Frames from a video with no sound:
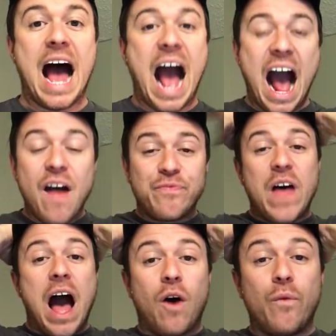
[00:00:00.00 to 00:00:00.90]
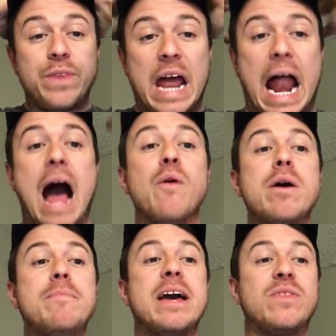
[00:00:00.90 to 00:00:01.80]
I thought
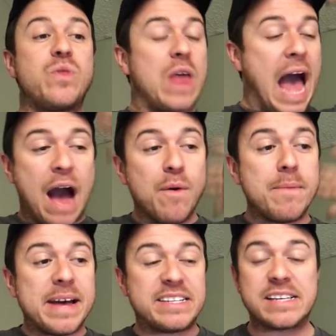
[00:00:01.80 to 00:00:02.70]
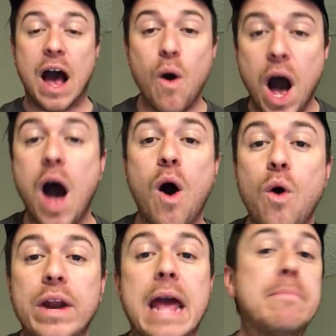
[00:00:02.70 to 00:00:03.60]
that I would be so
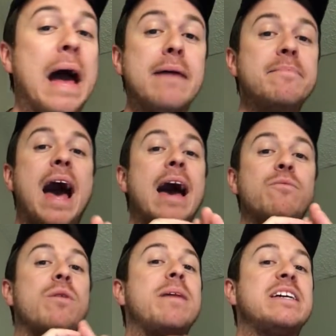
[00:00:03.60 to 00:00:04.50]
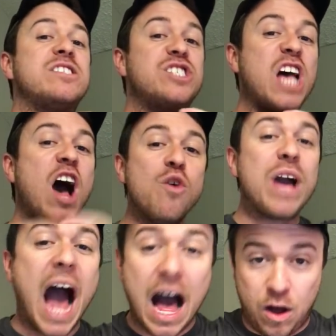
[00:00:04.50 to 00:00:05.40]
old and my mind would be so
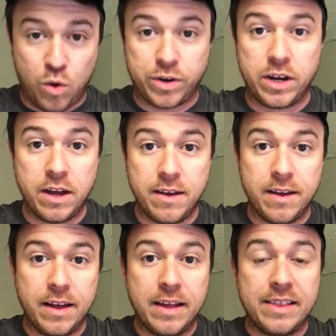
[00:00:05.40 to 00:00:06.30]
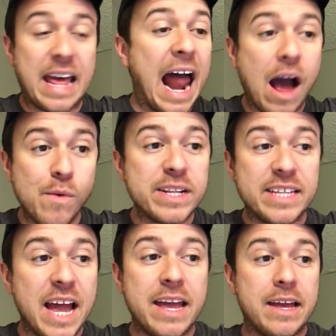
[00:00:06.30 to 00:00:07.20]
gone that I would
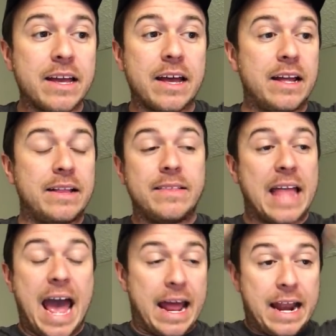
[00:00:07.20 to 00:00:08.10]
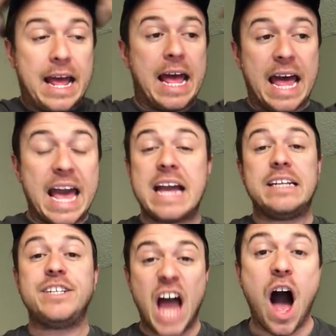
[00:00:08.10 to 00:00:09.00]
think that
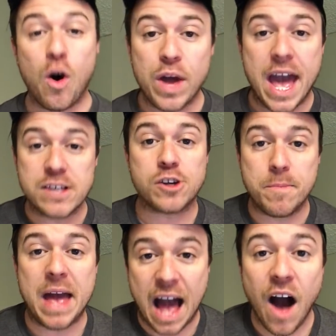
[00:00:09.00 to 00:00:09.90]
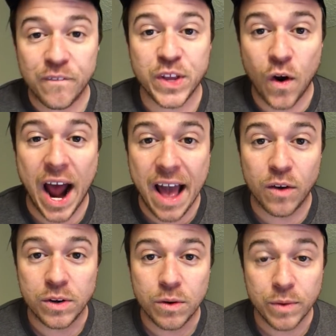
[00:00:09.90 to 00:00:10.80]
eating dog excrement off the
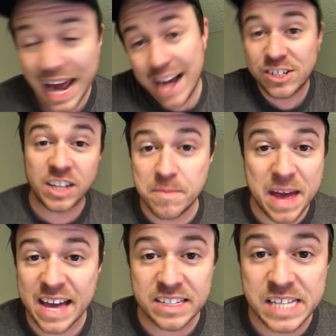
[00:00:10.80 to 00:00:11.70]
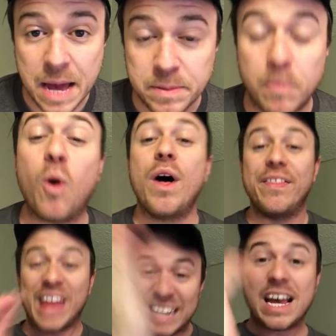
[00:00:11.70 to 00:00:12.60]
ground would actually be acceptable.
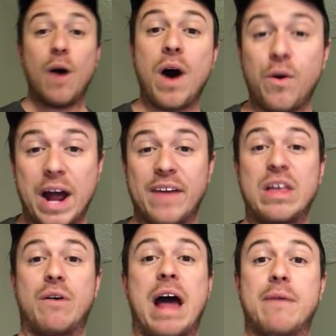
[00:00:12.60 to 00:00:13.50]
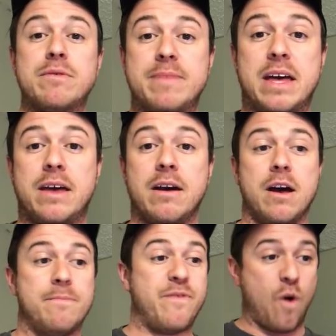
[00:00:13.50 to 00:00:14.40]
That's how old I thought I would be
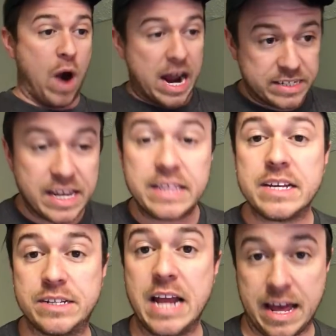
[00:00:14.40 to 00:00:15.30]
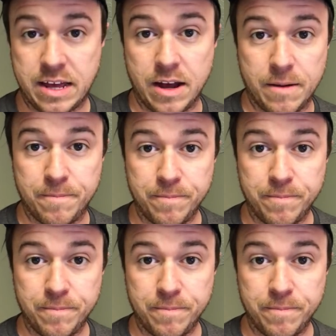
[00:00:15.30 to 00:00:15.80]
before I'd see this day come.